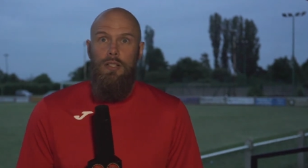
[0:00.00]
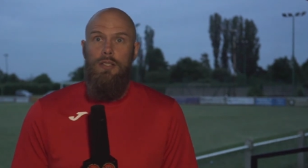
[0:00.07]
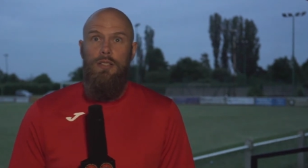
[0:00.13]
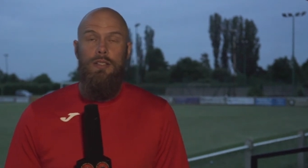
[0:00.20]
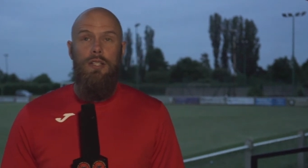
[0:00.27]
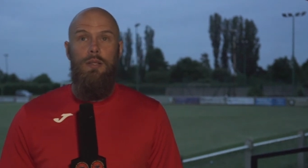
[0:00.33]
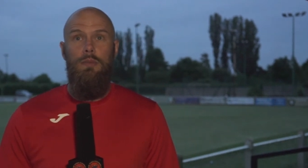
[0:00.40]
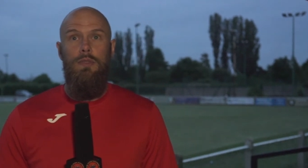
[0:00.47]
And
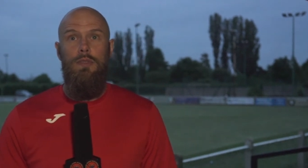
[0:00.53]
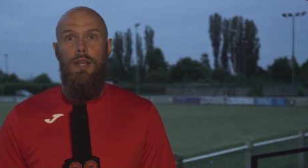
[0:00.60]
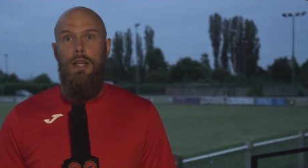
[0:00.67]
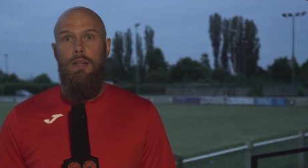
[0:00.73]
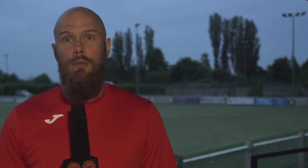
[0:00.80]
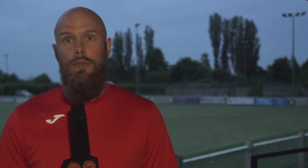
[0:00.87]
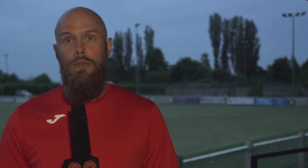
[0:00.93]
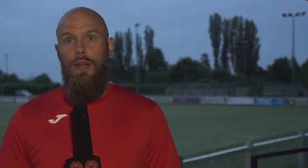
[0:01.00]
same with that
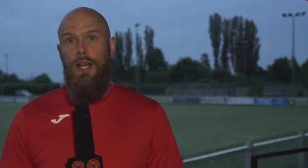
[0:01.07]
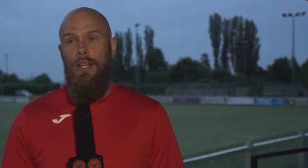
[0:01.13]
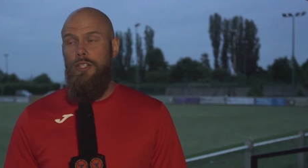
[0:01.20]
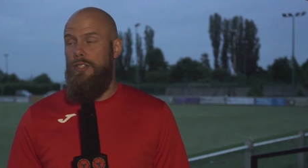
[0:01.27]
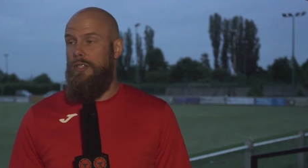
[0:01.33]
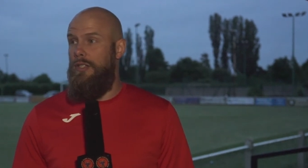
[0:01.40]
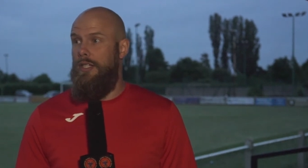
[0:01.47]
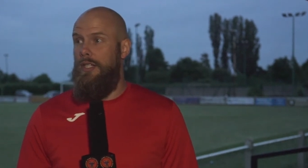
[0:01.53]
with
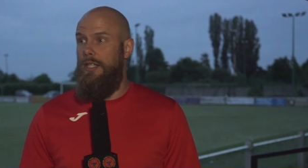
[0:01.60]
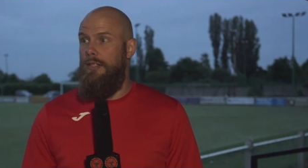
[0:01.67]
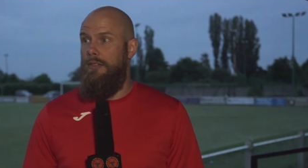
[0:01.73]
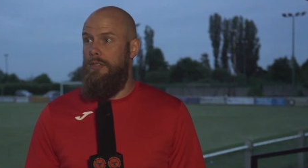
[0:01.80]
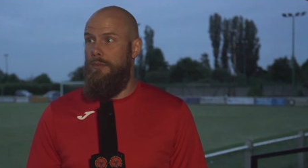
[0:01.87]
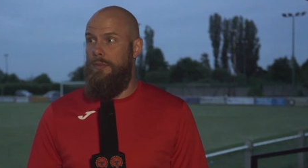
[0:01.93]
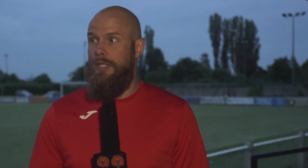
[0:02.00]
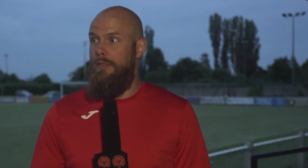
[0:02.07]
Ash. And he,
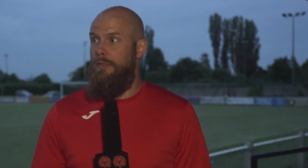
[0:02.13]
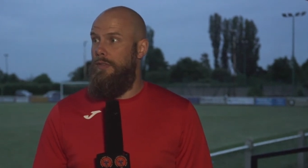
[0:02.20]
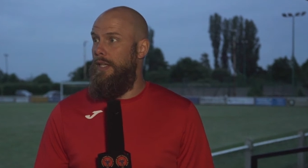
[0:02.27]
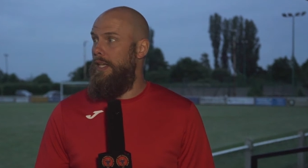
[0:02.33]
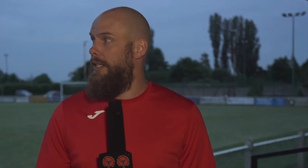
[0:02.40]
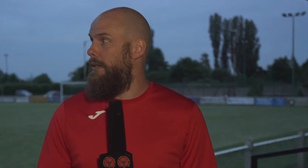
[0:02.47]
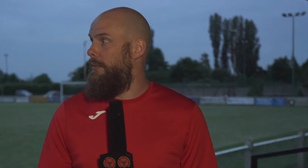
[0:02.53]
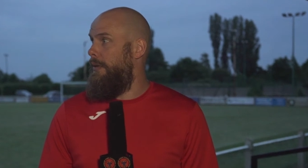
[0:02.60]
to be
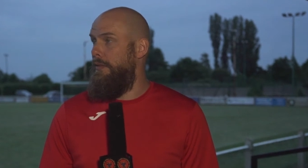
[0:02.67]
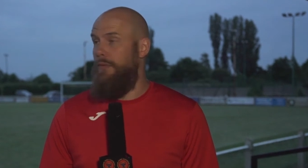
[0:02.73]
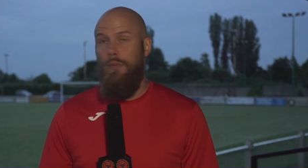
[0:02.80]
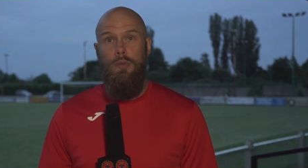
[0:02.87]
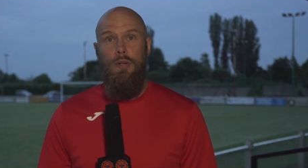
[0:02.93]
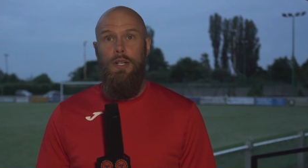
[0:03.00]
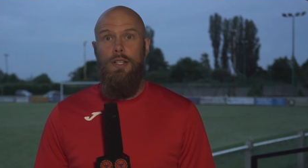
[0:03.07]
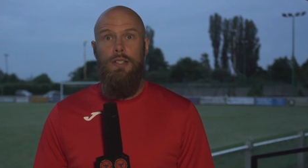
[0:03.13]
fair, they both were
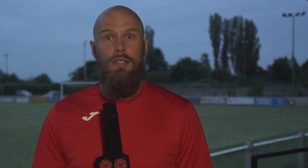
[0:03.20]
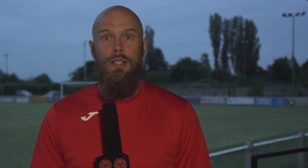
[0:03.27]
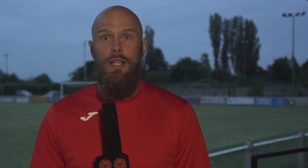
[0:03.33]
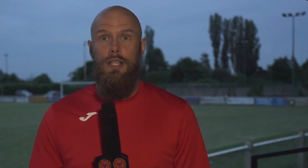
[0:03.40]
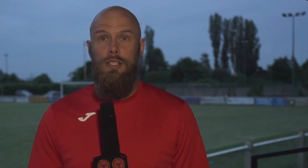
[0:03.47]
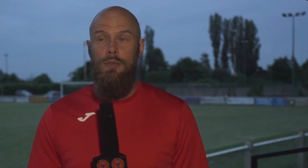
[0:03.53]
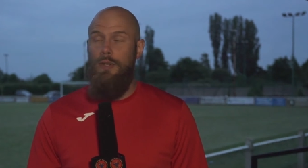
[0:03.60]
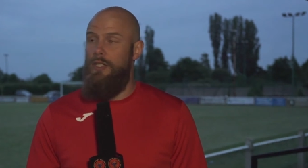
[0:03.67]
brilliant
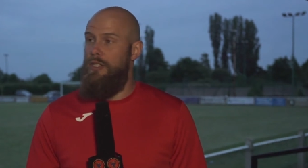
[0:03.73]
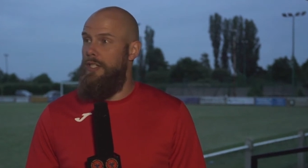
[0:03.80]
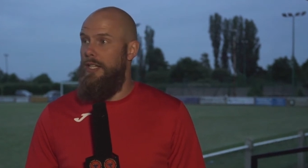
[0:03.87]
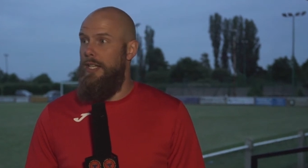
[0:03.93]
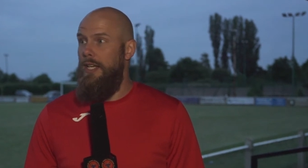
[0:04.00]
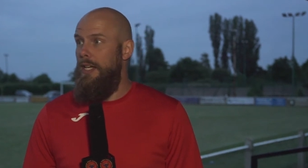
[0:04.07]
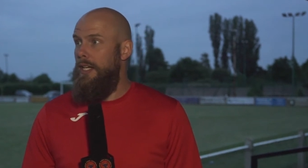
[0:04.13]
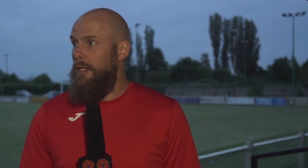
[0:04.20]
today.
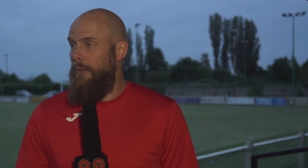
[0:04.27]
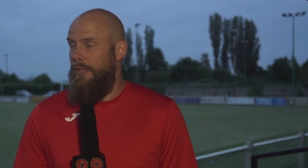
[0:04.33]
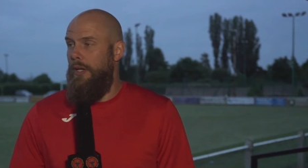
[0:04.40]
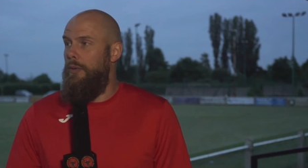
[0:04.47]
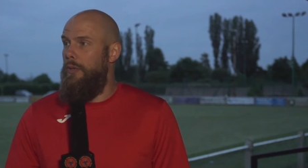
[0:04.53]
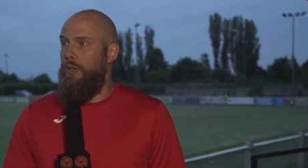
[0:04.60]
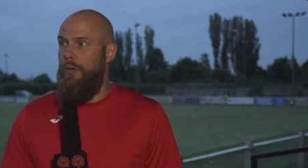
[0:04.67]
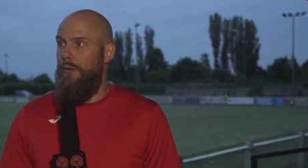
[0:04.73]
Especially, we
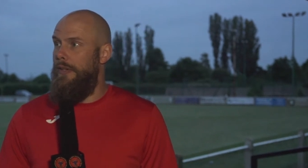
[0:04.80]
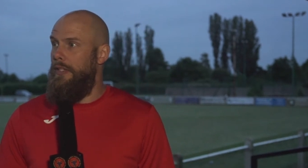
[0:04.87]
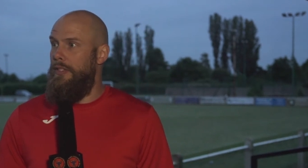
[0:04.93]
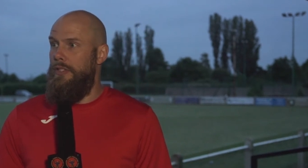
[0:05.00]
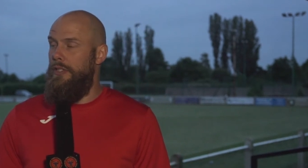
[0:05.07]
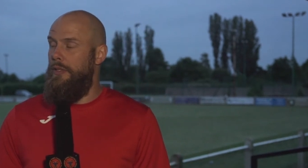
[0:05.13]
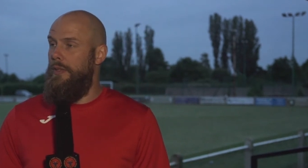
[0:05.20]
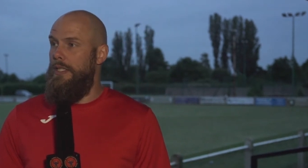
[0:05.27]
know what Corey can
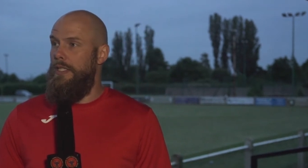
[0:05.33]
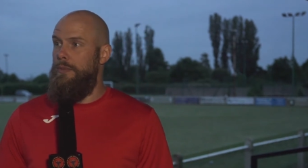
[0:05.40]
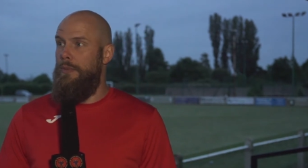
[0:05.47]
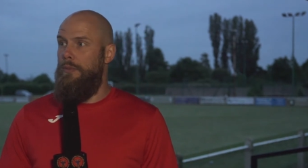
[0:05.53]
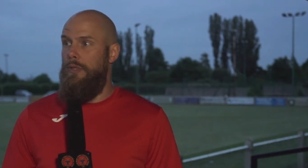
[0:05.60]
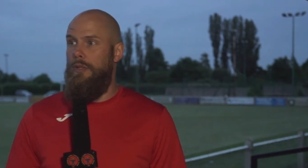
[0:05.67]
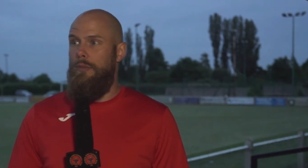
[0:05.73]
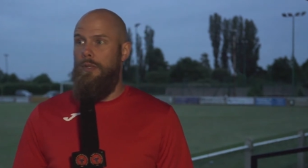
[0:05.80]
do, and he's
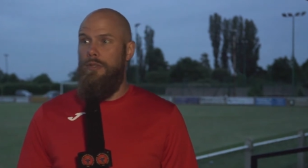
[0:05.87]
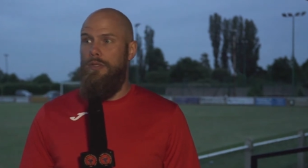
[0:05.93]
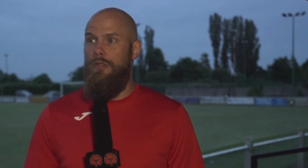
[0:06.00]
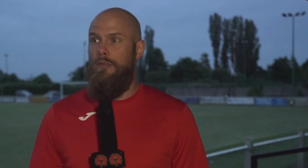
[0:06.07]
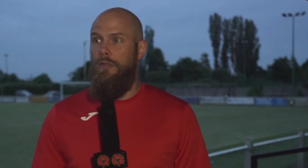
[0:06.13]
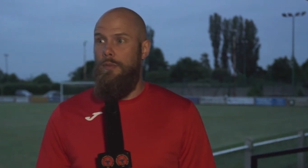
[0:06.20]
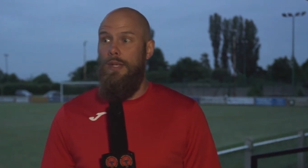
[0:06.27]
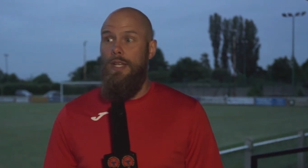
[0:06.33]
been one of
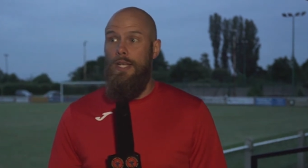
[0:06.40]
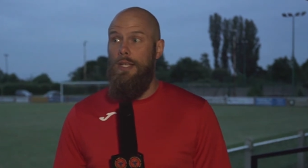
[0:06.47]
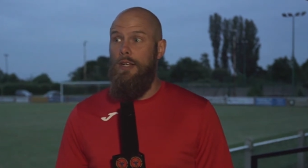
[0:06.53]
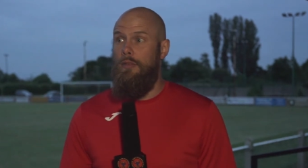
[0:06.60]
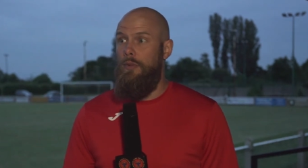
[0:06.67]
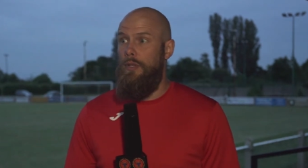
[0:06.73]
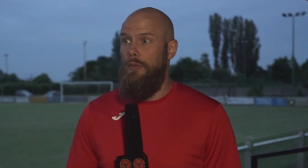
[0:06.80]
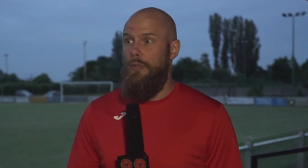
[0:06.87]
the
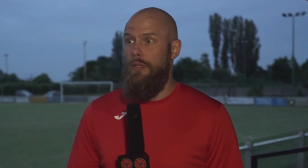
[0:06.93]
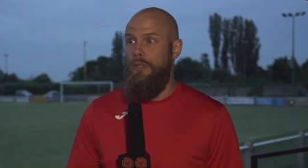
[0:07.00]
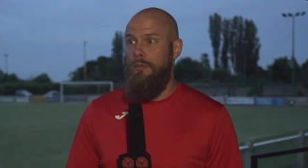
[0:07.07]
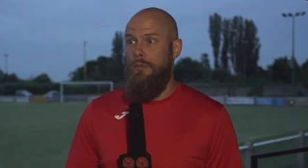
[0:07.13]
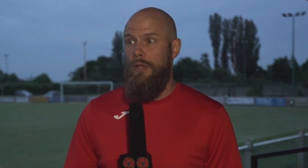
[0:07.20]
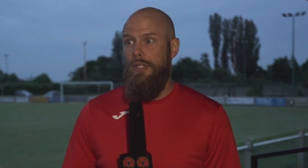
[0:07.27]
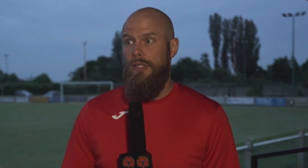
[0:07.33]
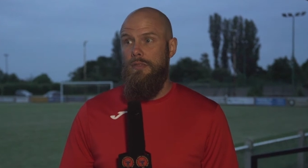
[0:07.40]
most
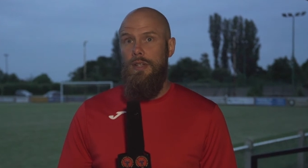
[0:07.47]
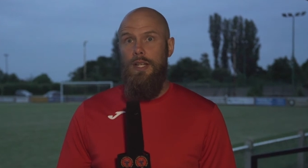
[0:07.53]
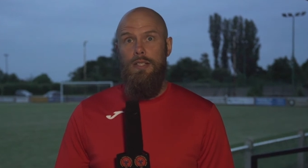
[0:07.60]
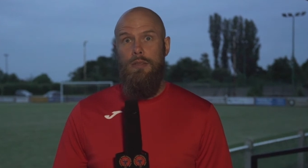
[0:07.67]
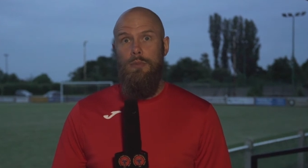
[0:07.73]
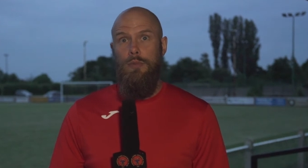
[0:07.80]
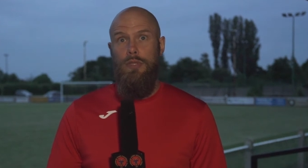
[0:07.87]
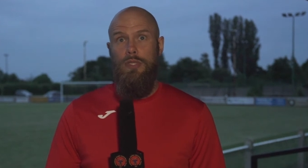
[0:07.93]
impressive
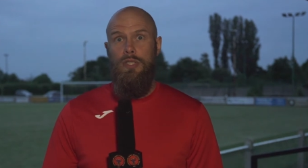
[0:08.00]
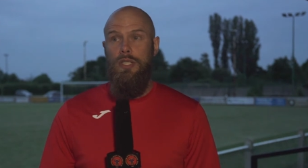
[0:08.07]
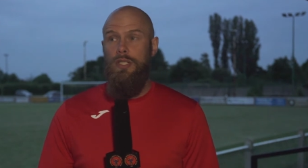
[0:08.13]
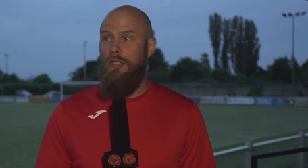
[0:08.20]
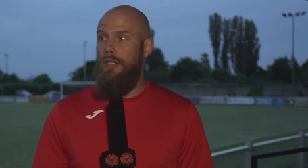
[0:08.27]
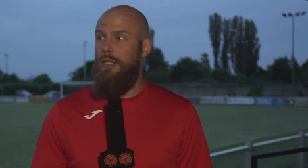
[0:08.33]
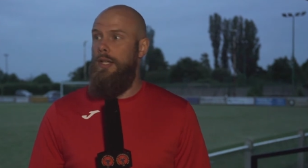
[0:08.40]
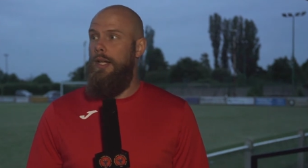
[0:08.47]
lads in
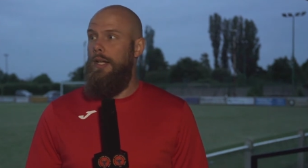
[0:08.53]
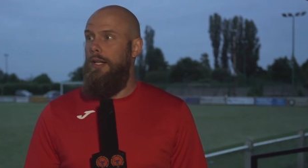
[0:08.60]
pre-season.